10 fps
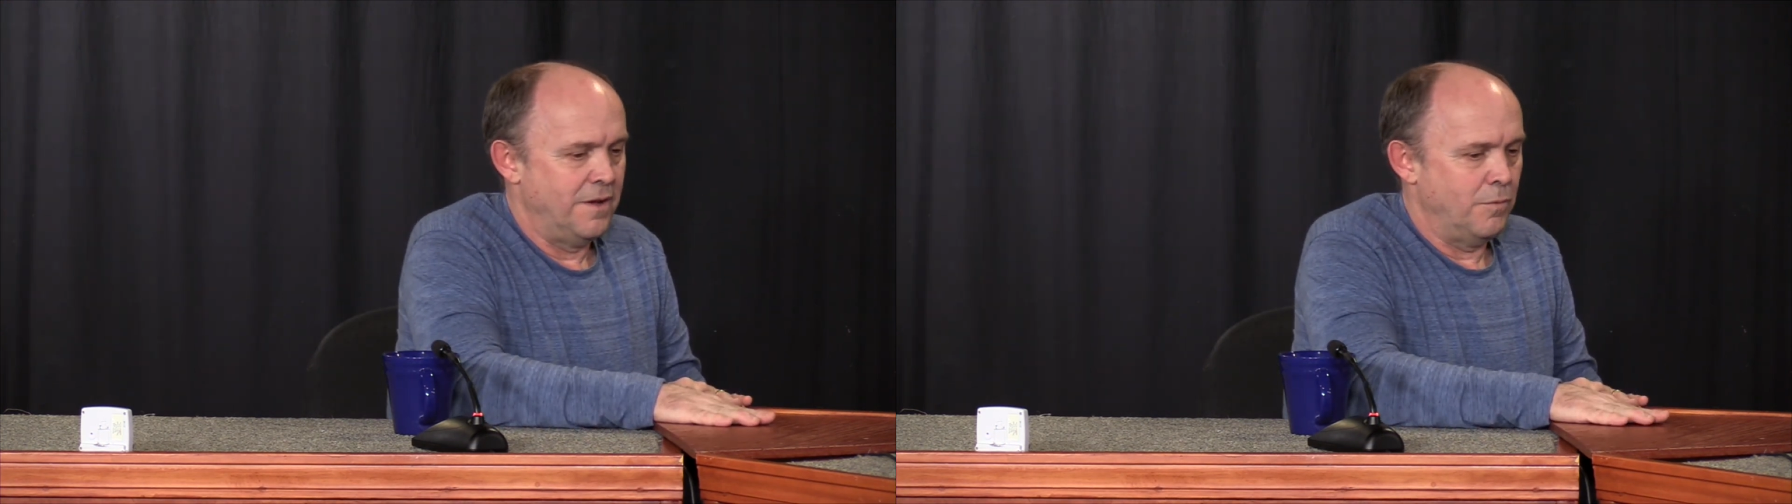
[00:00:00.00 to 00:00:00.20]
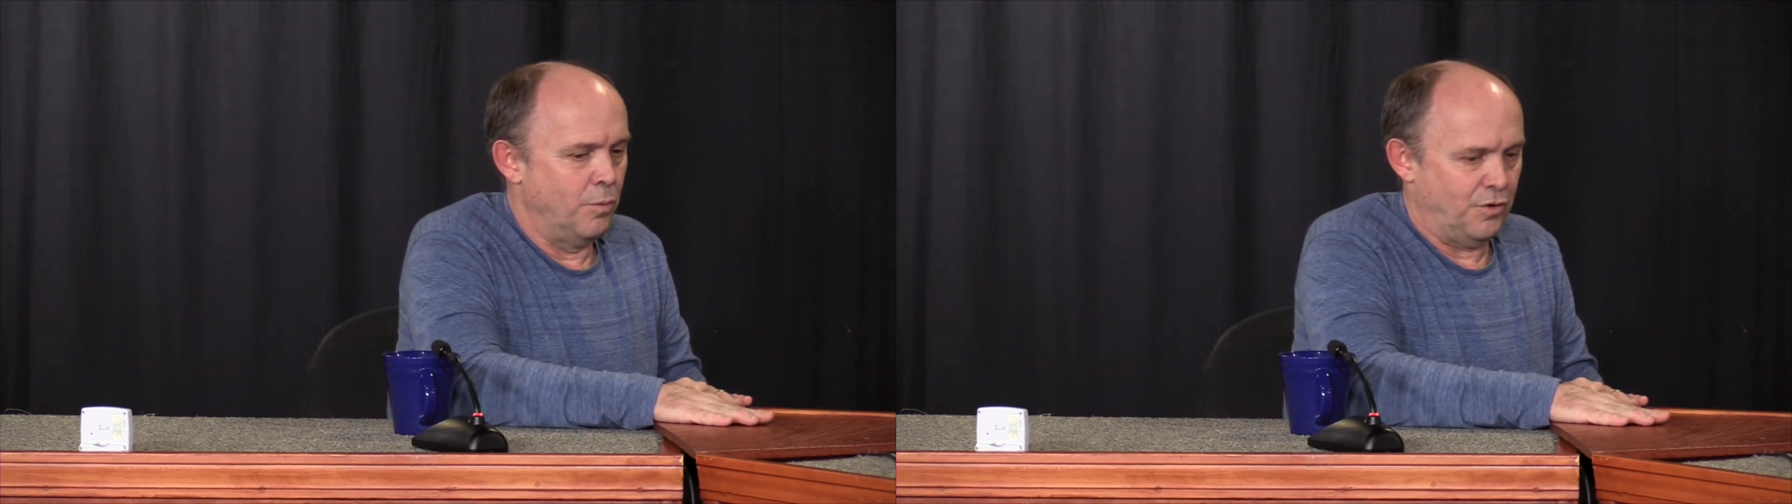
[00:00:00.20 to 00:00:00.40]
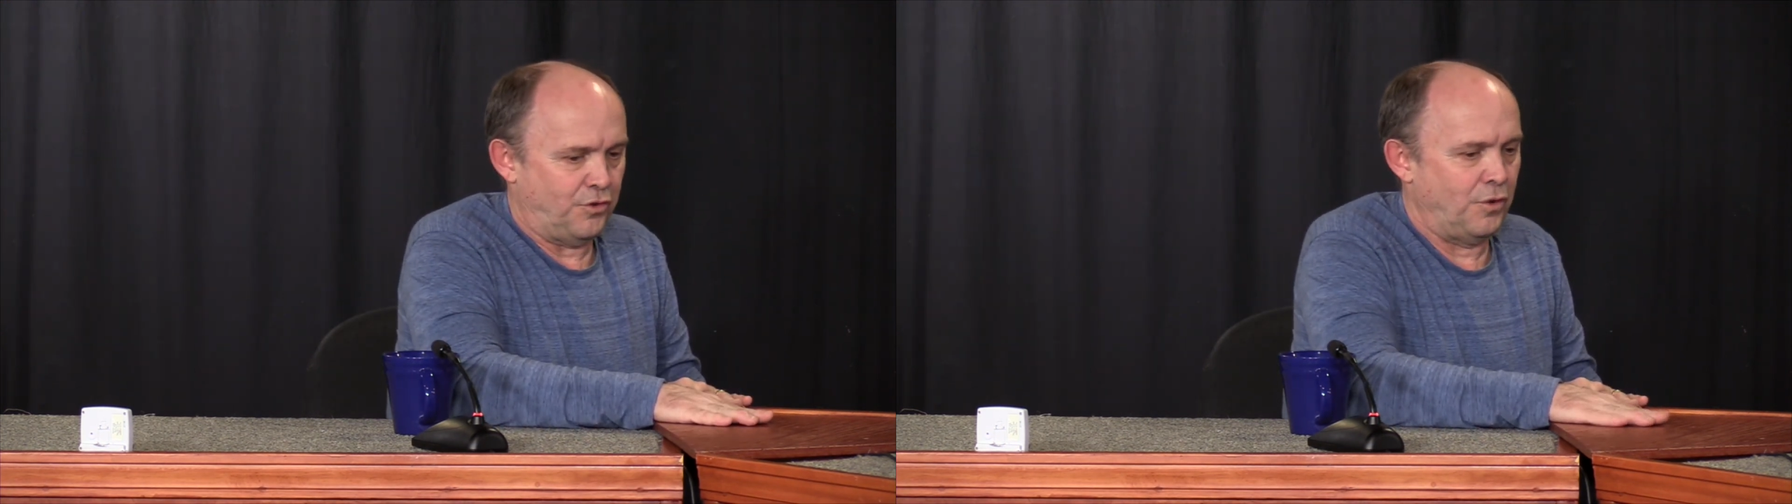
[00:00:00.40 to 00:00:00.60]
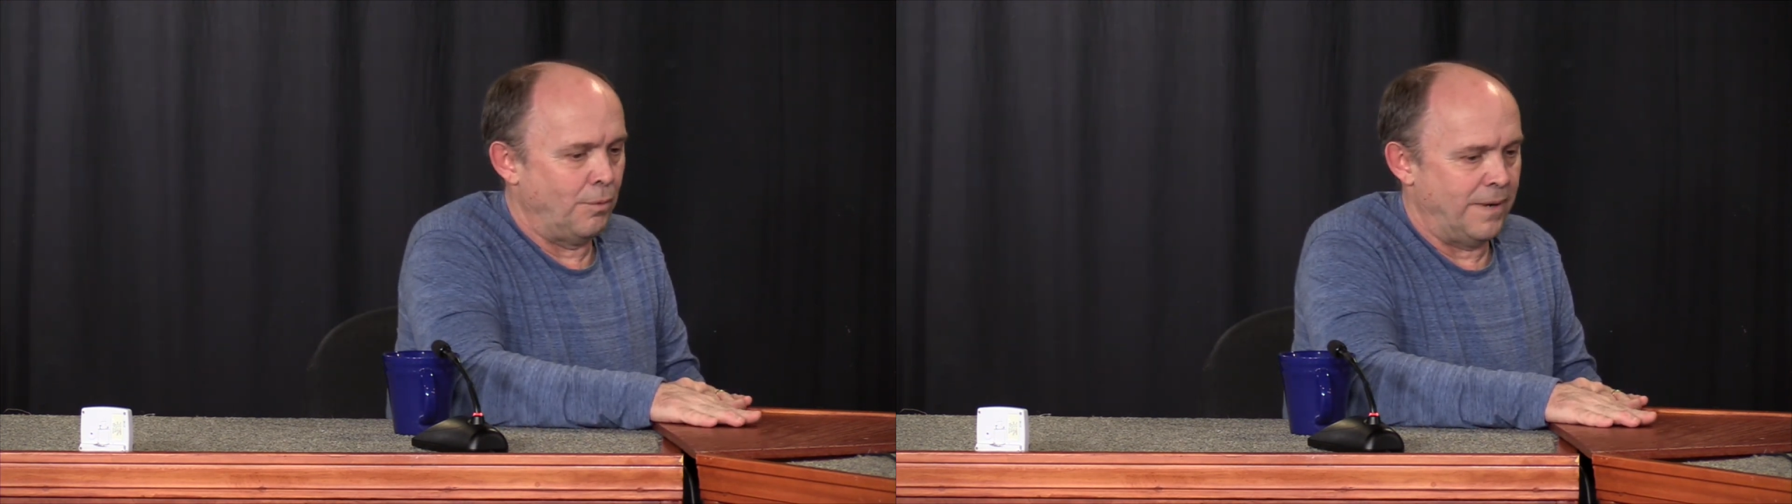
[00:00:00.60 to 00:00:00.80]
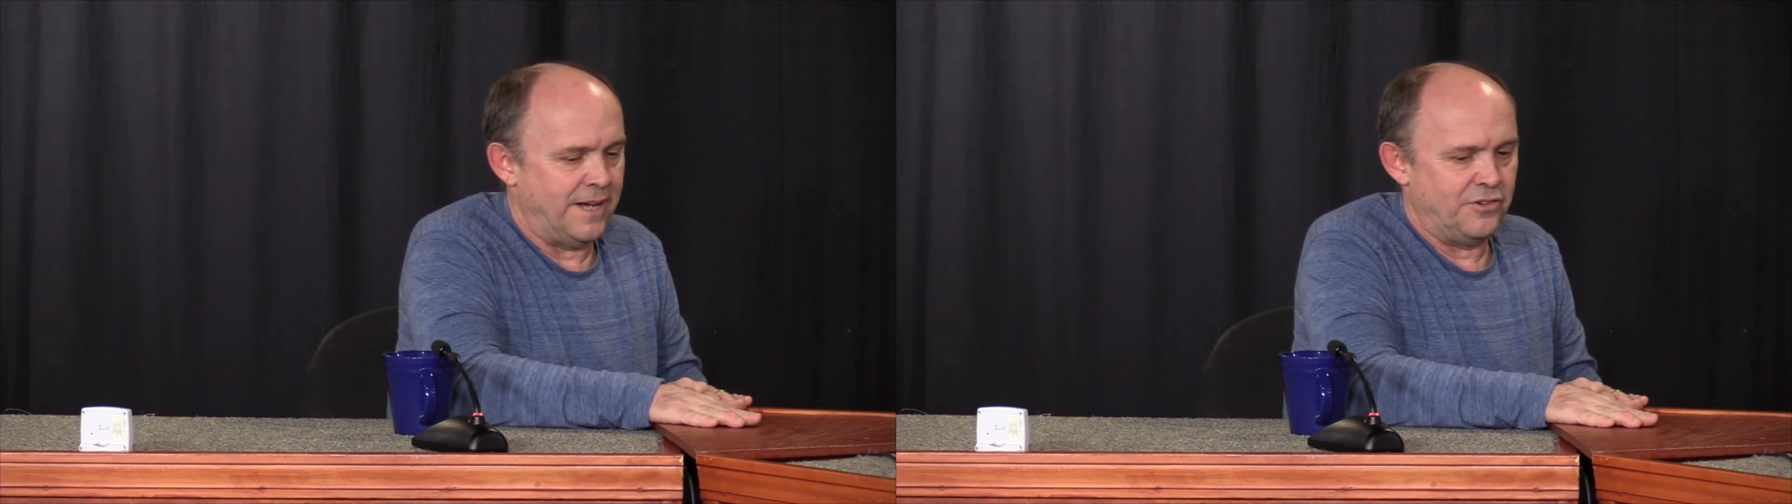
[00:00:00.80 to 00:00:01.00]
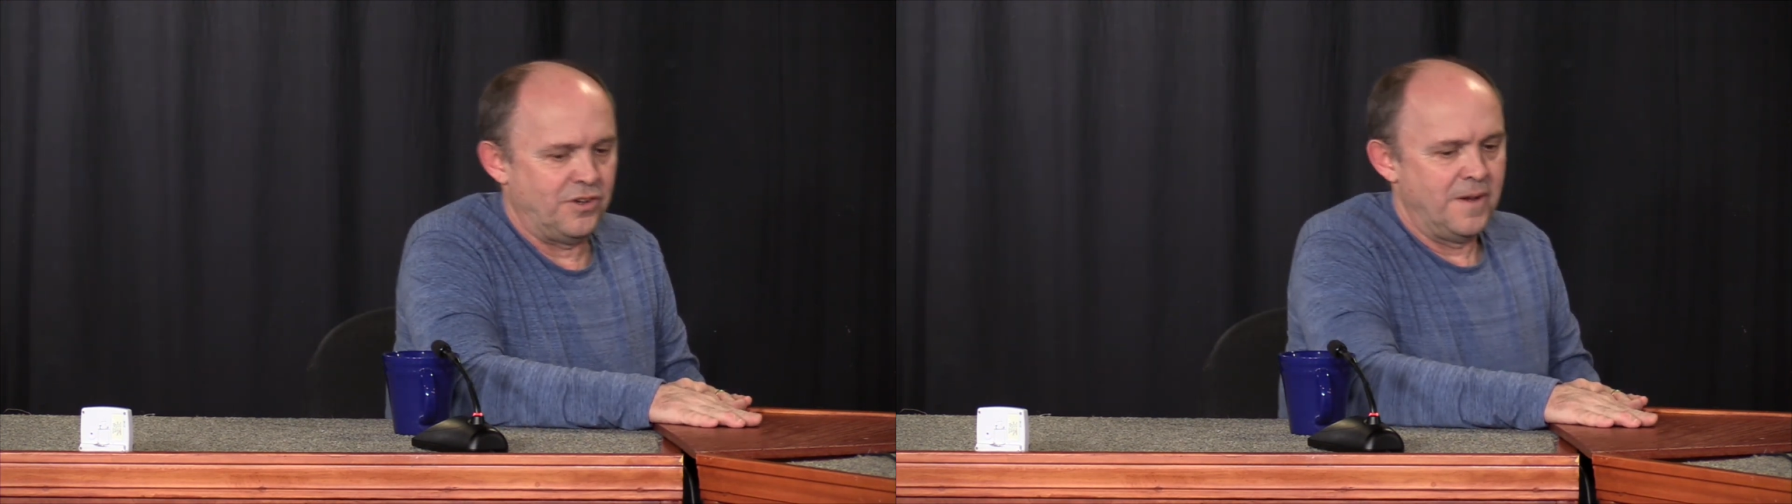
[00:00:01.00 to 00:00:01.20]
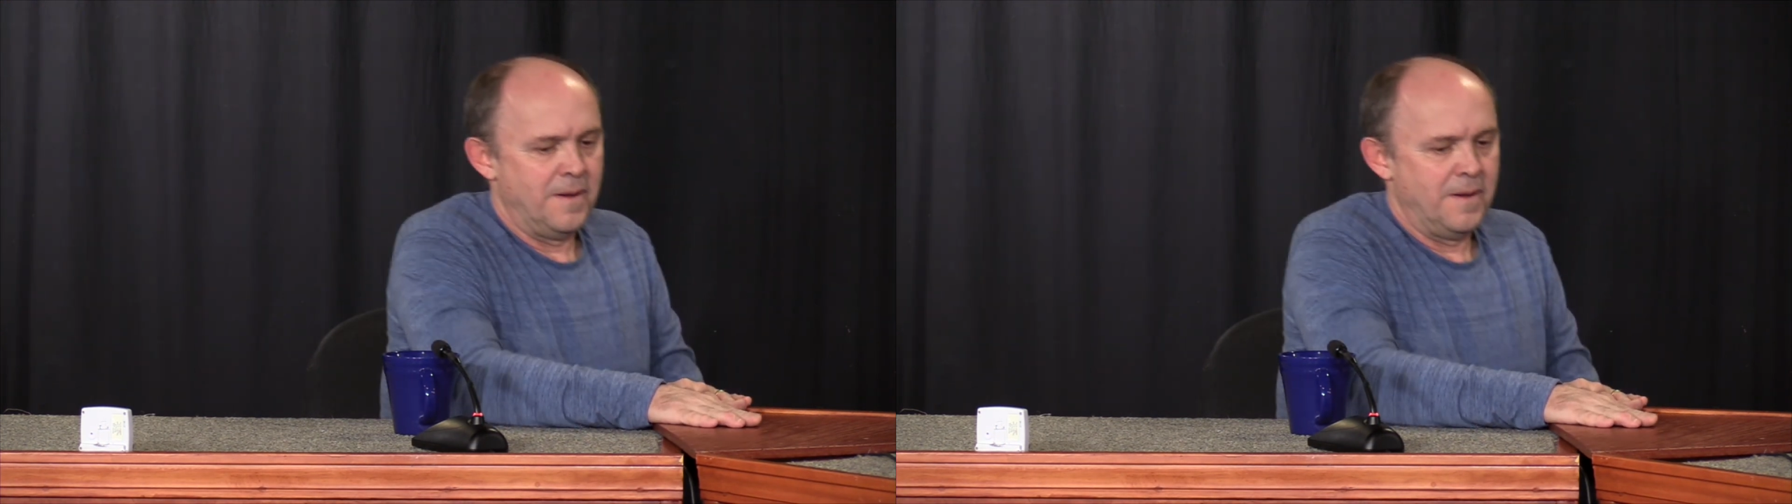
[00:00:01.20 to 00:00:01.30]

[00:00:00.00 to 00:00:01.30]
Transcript: We're so rich.